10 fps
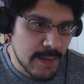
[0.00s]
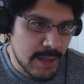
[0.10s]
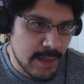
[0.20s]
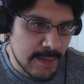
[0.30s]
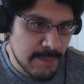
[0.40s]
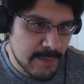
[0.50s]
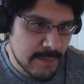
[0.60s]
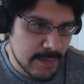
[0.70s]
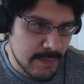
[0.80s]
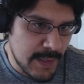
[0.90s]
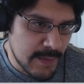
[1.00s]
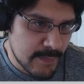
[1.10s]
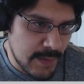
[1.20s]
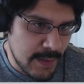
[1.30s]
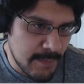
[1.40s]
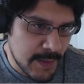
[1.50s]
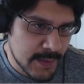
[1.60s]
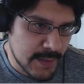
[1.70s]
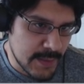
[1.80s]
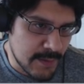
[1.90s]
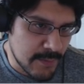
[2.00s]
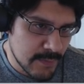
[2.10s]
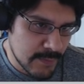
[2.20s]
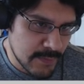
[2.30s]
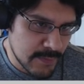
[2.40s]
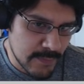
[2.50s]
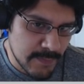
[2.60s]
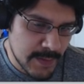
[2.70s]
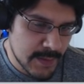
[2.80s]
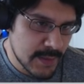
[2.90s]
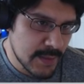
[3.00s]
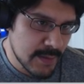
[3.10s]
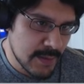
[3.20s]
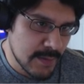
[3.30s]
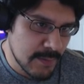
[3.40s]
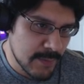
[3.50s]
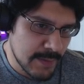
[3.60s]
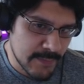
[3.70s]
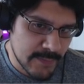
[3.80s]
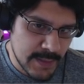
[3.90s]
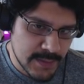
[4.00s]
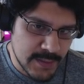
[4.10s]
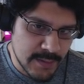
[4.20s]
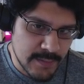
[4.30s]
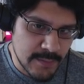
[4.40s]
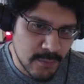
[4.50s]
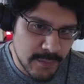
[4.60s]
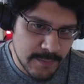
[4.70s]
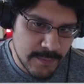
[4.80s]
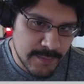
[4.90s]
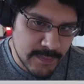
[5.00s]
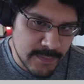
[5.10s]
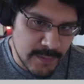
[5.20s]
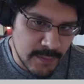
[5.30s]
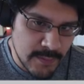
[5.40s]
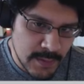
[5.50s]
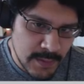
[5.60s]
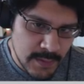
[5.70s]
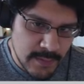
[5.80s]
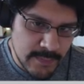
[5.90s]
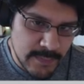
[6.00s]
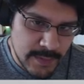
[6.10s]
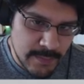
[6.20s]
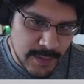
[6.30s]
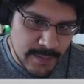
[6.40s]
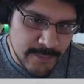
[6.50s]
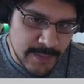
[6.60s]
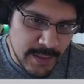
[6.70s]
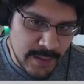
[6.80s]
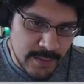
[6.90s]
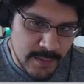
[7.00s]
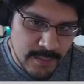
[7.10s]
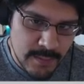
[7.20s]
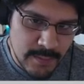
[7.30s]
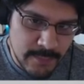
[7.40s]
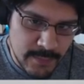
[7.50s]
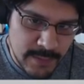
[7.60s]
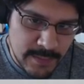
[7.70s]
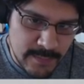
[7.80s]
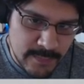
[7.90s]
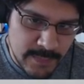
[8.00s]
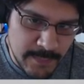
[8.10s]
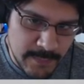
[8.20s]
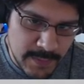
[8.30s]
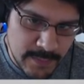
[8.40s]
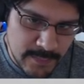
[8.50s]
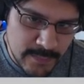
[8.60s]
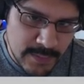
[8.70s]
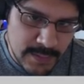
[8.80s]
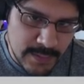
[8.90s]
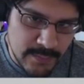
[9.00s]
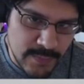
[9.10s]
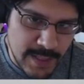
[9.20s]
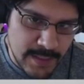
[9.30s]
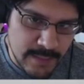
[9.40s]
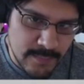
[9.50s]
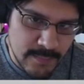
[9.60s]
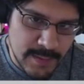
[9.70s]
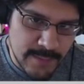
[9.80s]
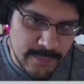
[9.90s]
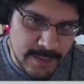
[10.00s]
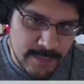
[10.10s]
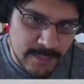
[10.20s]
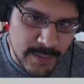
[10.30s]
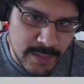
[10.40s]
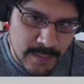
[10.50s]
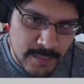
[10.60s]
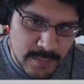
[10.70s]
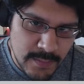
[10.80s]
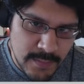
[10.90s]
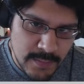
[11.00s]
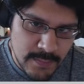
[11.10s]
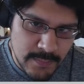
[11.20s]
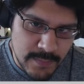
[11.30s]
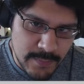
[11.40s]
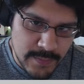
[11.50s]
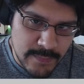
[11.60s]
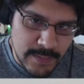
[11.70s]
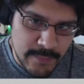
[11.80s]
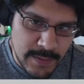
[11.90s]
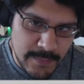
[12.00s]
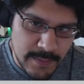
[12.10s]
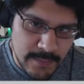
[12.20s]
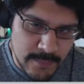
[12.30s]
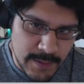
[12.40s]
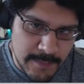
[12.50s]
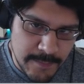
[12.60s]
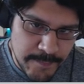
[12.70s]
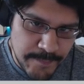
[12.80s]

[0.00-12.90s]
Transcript: And that basically makes a body now. So there's our body, and then we have our sketch here. The cool thing about this, though, is that we can modify it. If we don't like the shape of it, we can just click and drag and modify it this way. Just want to bring this out maybe a little bit.